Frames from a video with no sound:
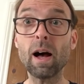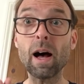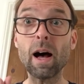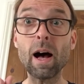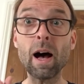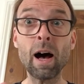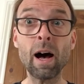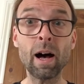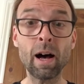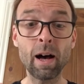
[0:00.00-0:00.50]

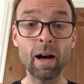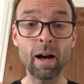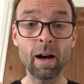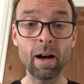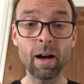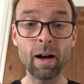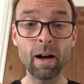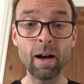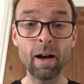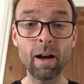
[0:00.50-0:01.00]
Ah,
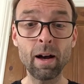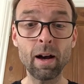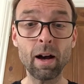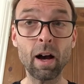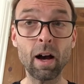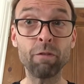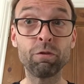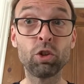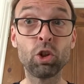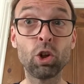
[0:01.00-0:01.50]

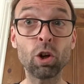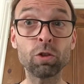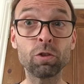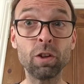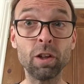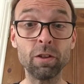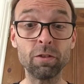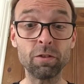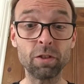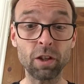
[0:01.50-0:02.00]
I've got
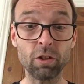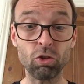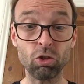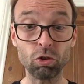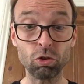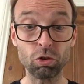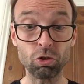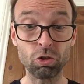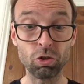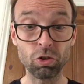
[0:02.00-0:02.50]
it, said
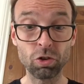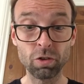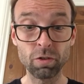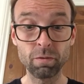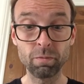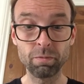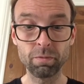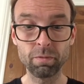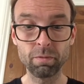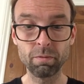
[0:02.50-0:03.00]
George.
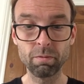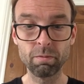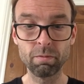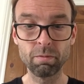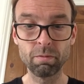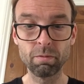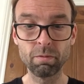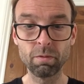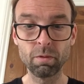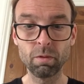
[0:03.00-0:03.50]

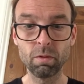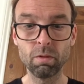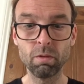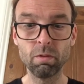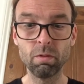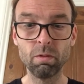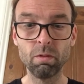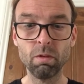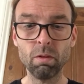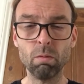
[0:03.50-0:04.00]

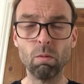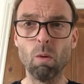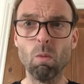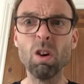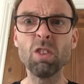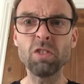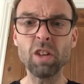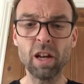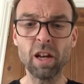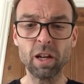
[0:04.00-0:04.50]
What
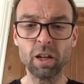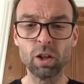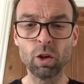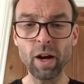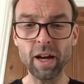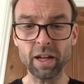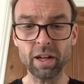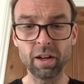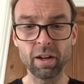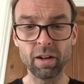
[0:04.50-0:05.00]
was it?
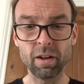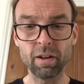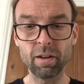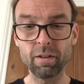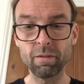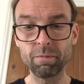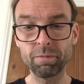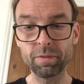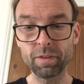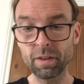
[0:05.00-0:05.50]
Quick.
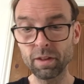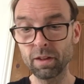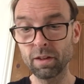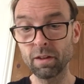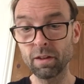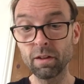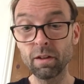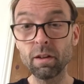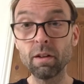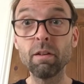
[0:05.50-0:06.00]

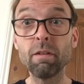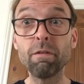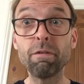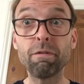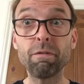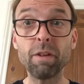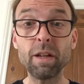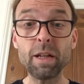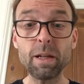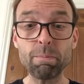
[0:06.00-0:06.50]

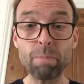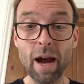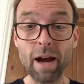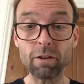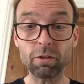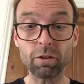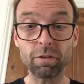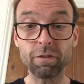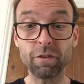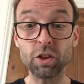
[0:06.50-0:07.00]
Flea
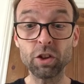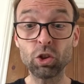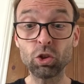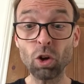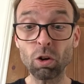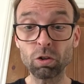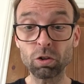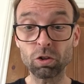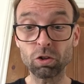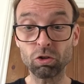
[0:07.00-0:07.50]
powder for
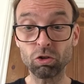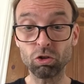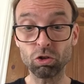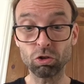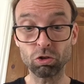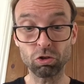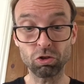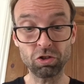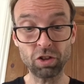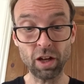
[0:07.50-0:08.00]
dogs,
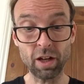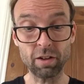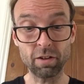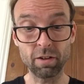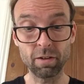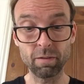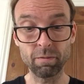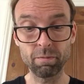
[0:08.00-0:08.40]
George said.